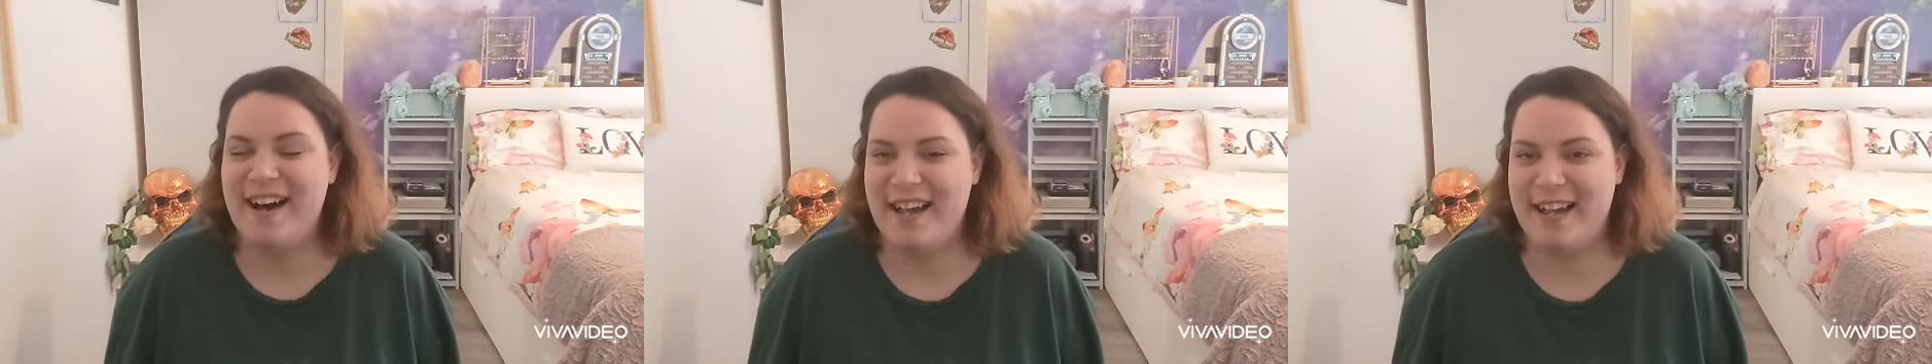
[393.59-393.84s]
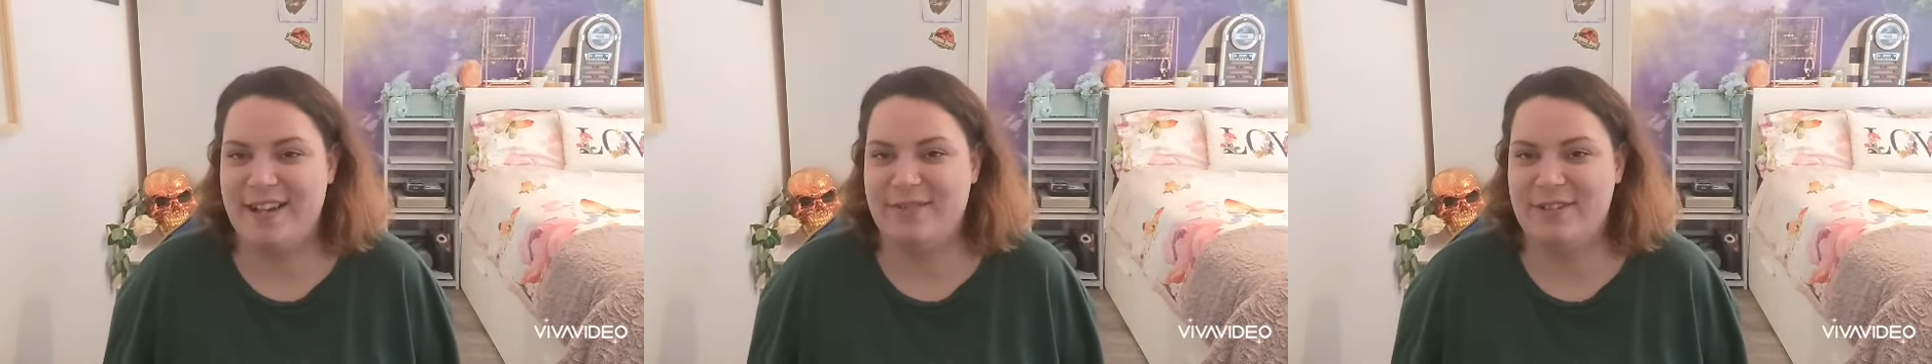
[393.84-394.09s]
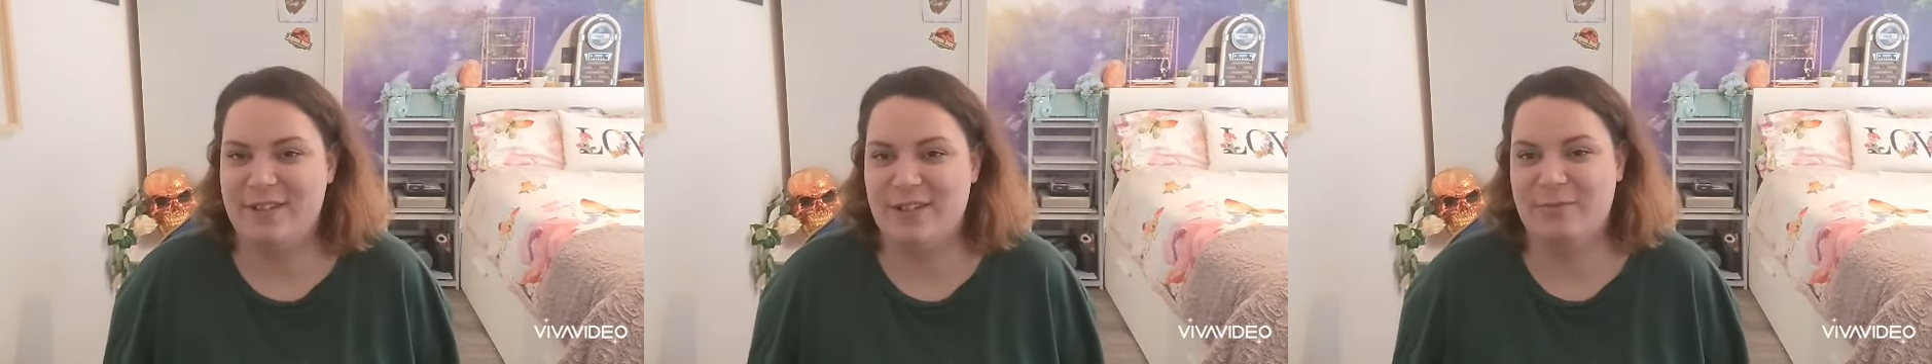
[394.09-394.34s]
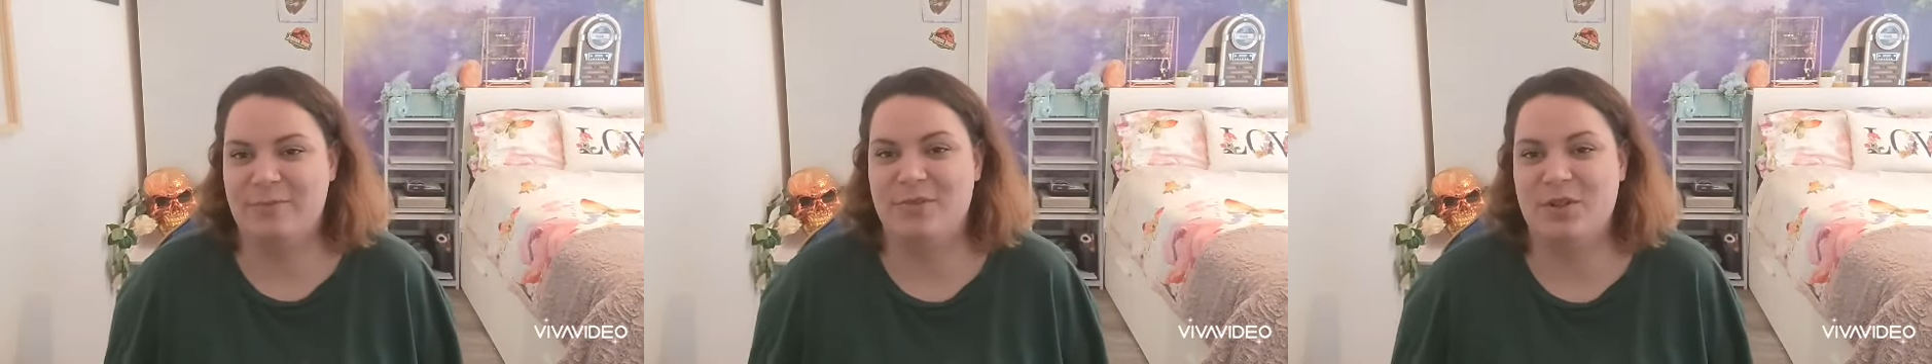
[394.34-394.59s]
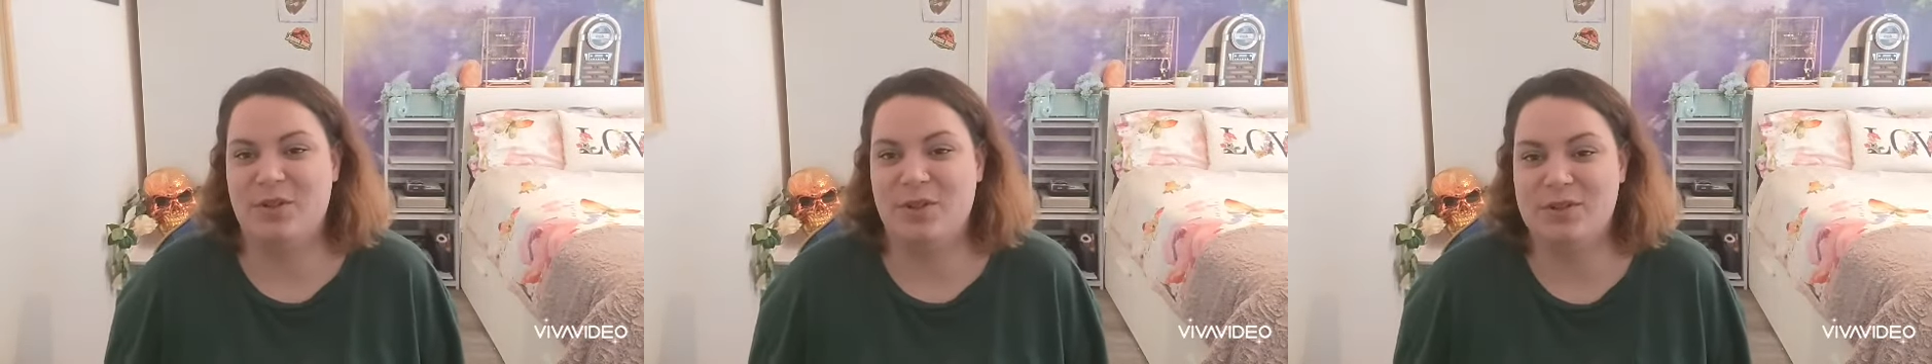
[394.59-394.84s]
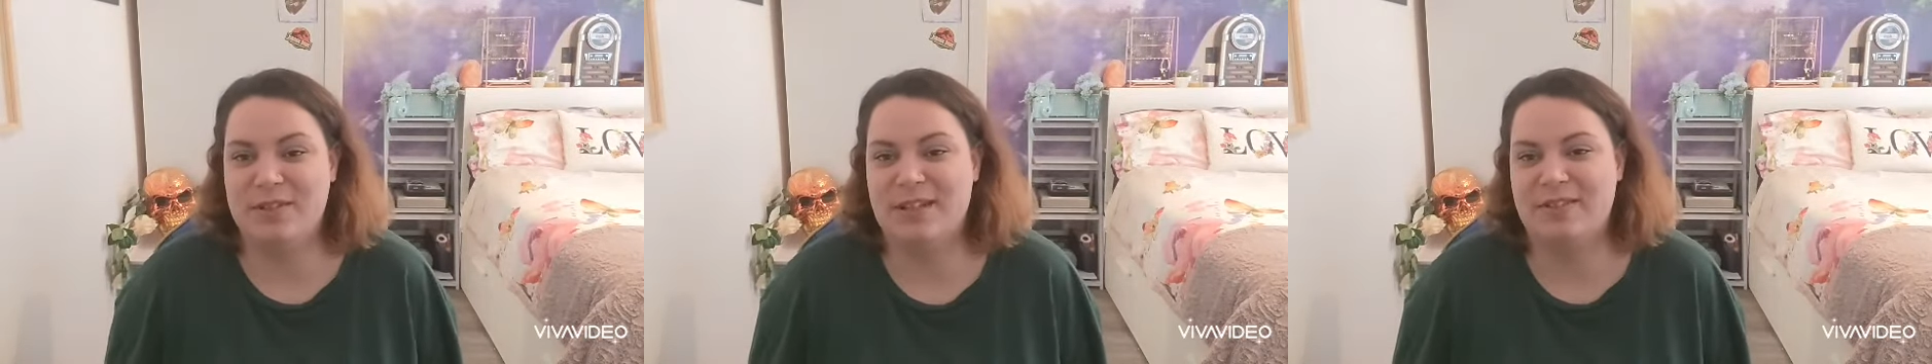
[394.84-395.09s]
I have some new
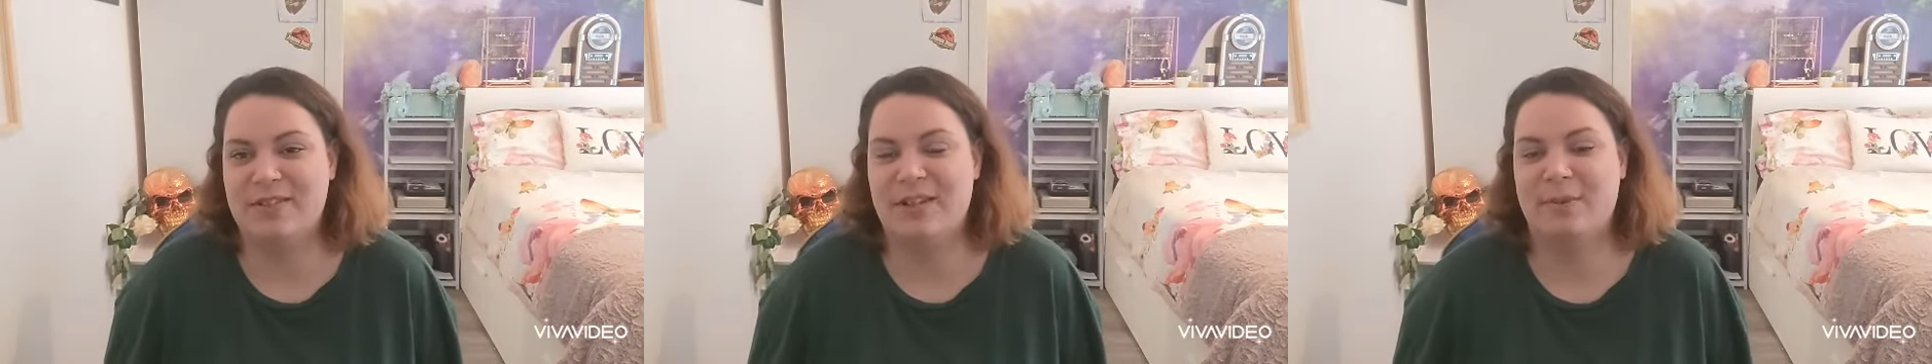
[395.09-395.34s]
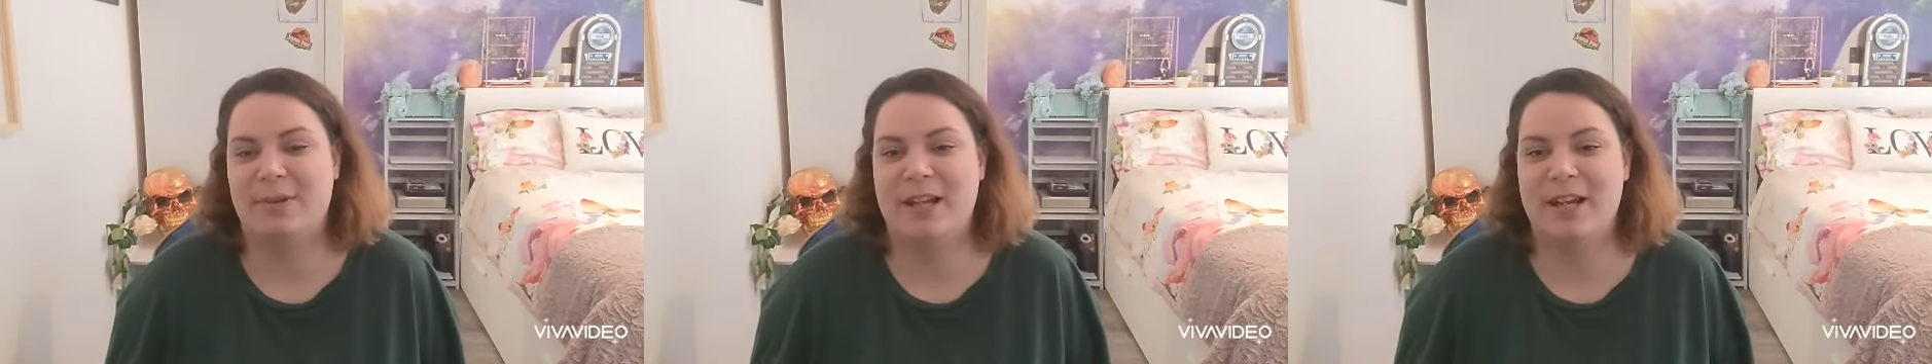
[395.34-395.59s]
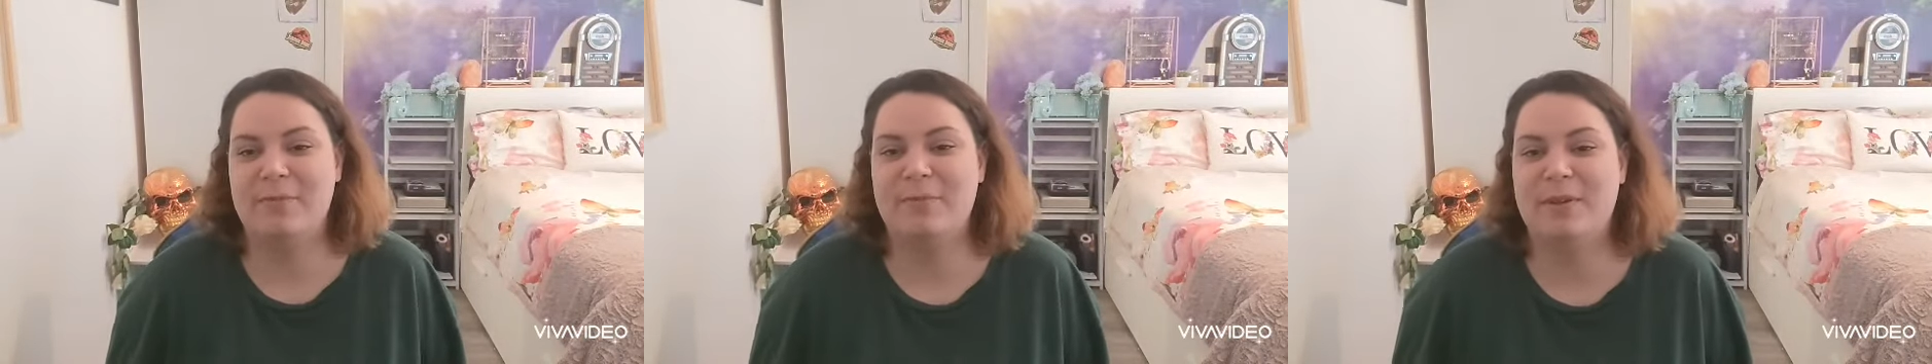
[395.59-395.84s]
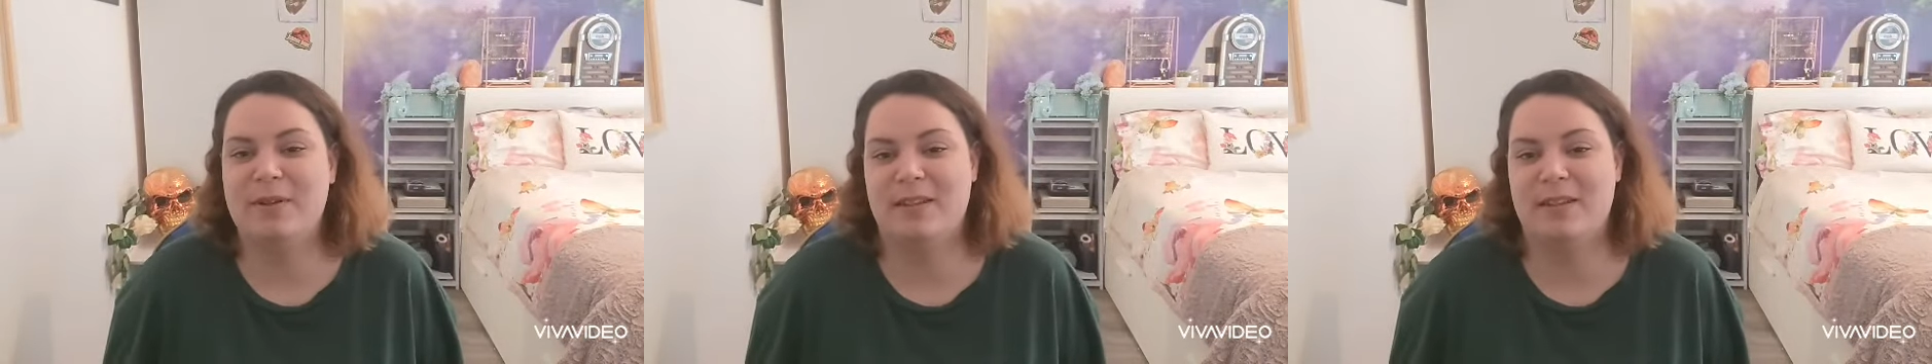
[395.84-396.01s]
contents coming up.